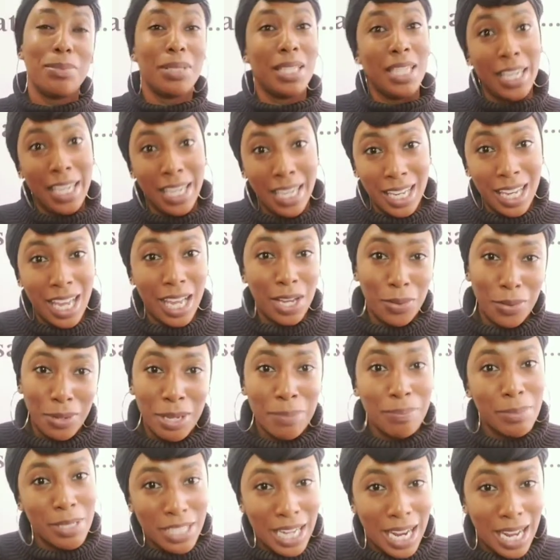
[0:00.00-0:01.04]
Yeah, I quit
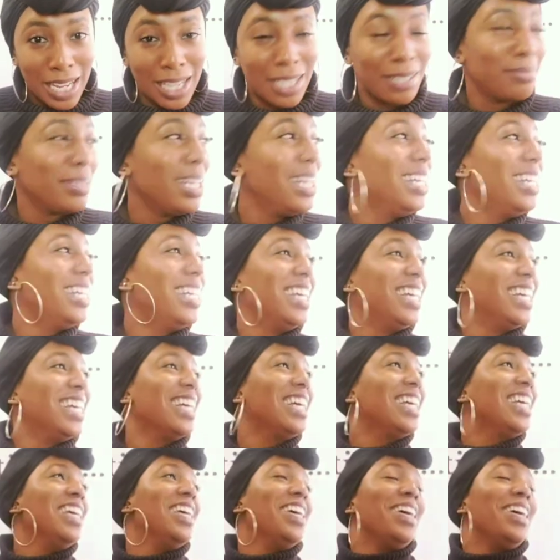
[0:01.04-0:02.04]
my job.